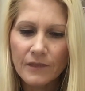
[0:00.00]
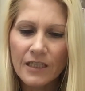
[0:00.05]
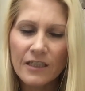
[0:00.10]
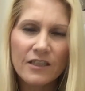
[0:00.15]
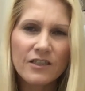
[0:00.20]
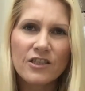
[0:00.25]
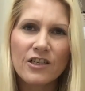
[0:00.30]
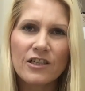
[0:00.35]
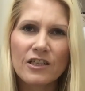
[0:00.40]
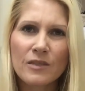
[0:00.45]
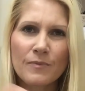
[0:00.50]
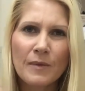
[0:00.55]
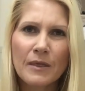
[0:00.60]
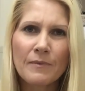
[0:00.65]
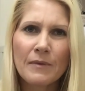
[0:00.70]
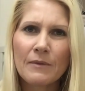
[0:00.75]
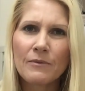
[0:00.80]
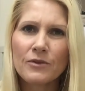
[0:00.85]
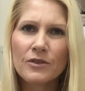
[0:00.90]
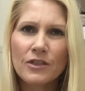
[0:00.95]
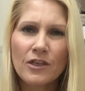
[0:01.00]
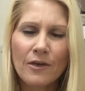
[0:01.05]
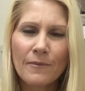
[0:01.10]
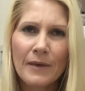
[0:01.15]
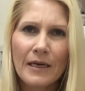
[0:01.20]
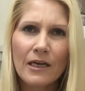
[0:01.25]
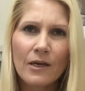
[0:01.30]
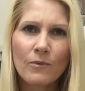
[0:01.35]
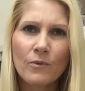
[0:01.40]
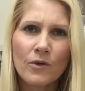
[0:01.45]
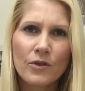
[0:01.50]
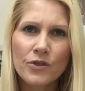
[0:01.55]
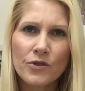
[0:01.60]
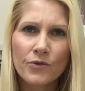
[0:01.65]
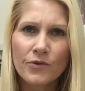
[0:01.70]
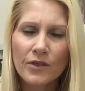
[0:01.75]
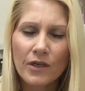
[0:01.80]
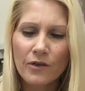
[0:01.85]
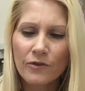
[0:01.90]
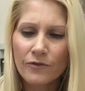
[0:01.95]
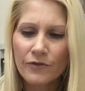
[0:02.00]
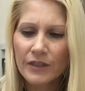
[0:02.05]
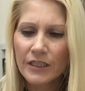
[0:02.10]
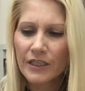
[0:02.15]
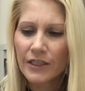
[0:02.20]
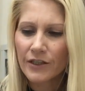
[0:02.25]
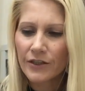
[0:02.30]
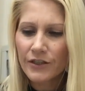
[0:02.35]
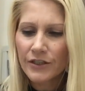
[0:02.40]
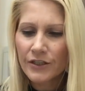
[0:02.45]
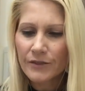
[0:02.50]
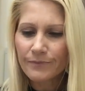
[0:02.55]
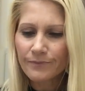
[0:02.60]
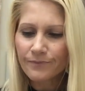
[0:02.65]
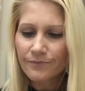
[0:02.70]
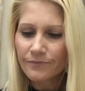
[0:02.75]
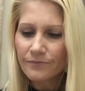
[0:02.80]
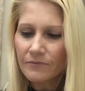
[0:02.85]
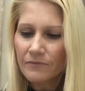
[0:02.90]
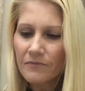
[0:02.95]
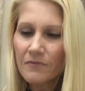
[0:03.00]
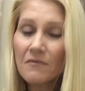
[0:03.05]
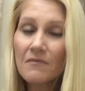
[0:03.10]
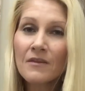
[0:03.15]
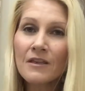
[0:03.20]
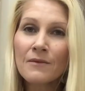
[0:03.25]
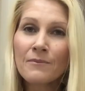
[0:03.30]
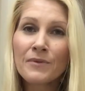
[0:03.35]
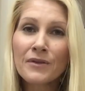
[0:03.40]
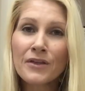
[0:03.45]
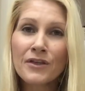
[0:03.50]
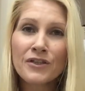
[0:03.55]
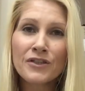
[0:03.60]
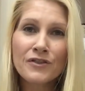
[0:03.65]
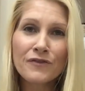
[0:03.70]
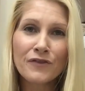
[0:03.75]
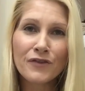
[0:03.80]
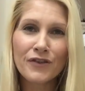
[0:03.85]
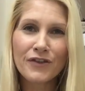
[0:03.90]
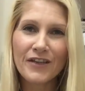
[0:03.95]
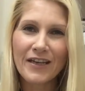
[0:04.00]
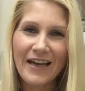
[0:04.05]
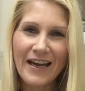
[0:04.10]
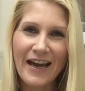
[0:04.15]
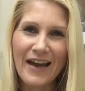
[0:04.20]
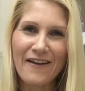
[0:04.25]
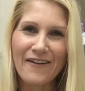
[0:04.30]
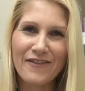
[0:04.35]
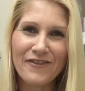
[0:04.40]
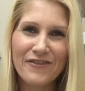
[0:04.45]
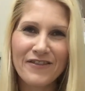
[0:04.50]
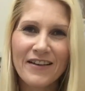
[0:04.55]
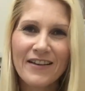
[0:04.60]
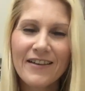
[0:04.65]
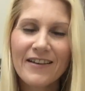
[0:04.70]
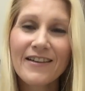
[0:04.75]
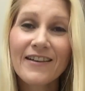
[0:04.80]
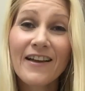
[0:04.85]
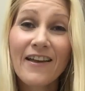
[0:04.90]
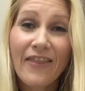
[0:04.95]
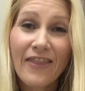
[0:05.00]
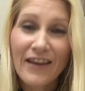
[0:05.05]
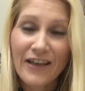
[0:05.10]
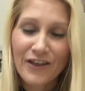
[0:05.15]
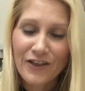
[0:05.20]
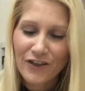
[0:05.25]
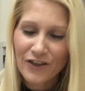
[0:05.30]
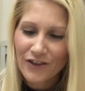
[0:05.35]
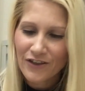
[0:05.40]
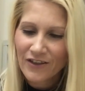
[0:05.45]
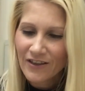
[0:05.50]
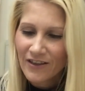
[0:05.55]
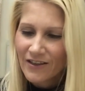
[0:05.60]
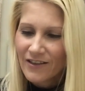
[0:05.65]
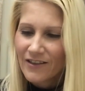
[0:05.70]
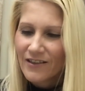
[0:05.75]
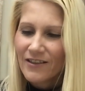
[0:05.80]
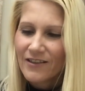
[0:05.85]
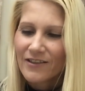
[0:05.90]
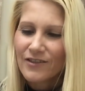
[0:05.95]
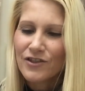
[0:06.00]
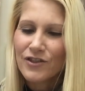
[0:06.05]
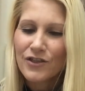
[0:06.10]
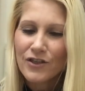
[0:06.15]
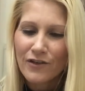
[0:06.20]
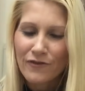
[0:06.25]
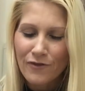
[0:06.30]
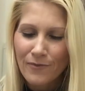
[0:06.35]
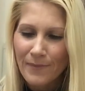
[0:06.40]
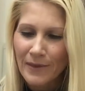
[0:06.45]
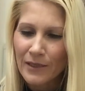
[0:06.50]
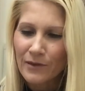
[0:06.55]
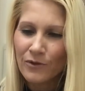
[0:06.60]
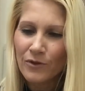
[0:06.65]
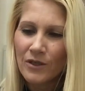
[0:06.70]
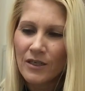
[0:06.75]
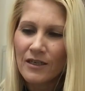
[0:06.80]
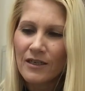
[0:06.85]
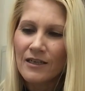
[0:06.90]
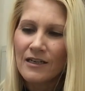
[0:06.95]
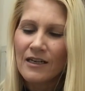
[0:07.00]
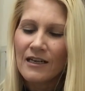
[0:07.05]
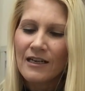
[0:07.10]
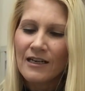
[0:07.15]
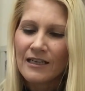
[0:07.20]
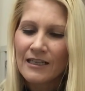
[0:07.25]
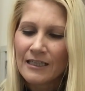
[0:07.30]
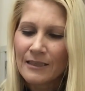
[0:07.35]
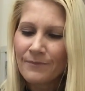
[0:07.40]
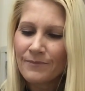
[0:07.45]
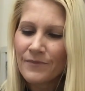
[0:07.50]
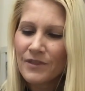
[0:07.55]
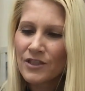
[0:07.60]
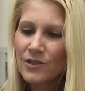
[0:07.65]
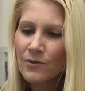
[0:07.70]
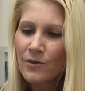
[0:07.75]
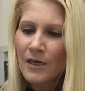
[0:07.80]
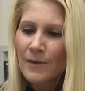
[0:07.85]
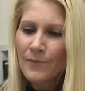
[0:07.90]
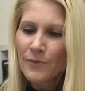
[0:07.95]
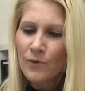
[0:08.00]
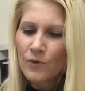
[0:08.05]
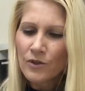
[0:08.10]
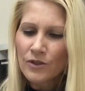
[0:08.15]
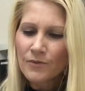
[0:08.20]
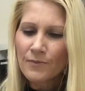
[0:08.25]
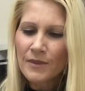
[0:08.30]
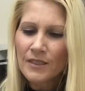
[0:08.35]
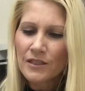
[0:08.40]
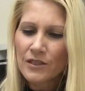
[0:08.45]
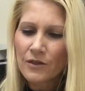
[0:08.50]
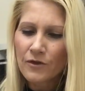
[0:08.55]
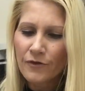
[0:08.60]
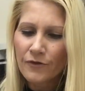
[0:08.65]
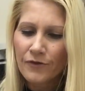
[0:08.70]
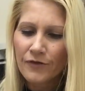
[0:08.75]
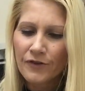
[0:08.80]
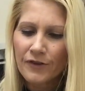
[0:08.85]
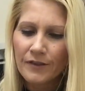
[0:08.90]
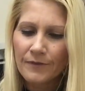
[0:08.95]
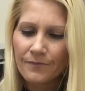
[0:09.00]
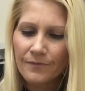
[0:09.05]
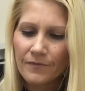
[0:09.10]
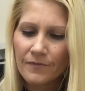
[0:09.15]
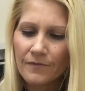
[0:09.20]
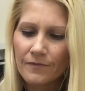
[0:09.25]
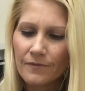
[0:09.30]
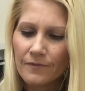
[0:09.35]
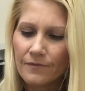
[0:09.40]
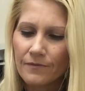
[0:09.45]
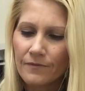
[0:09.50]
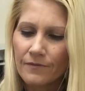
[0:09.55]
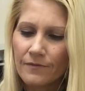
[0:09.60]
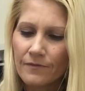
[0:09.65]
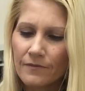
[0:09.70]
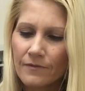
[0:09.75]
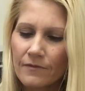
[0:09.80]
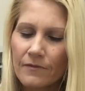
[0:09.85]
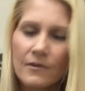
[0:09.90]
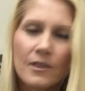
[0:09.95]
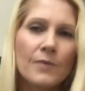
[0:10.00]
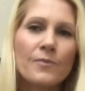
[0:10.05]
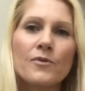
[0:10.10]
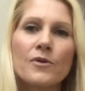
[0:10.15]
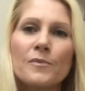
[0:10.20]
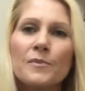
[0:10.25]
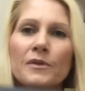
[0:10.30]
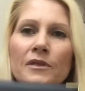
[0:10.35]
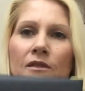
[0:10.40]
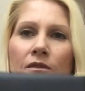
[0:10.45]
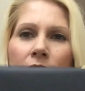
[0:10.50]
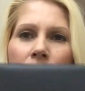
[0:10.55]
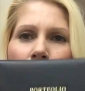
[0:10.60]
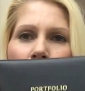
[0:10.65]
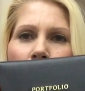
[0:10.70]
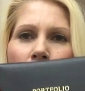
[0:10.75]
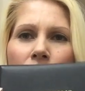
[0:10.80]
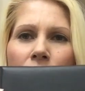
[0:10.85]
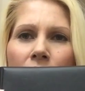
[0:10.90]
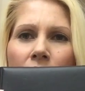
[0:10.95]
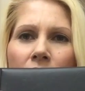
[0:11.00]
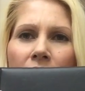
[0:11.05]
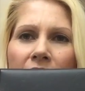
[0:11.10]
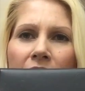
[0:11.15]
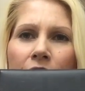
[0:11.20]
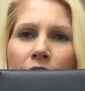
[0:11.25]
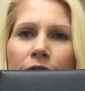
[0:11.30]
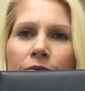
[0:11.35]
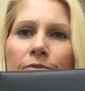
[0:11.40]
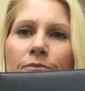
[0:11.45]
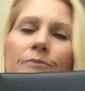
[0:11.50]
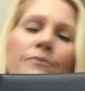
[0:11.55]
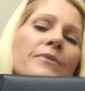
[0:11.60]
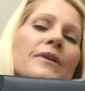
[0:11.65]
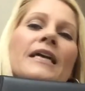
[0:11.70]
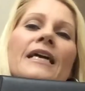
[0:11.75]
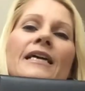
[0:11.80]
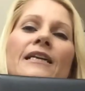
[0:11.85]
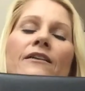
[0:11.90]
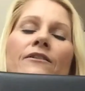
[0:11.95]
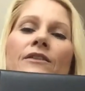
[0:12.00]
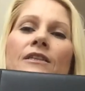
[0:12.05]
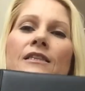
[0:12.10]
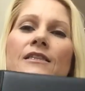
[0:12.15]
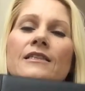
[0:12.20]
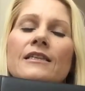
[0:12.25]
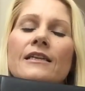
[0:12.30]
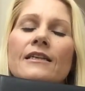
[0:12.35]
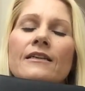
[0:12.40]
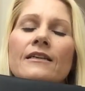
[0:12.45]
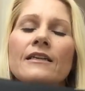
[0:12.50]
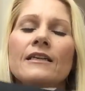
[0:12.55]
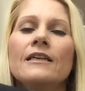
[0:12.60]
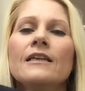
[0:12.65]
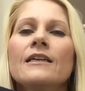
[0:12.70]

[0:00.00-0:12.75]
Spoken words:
And I don't expect people to go back and watch all the old videos, but those of you that have, thank you, you deserve a medal. So I bought myself a proper portfolio planner this year.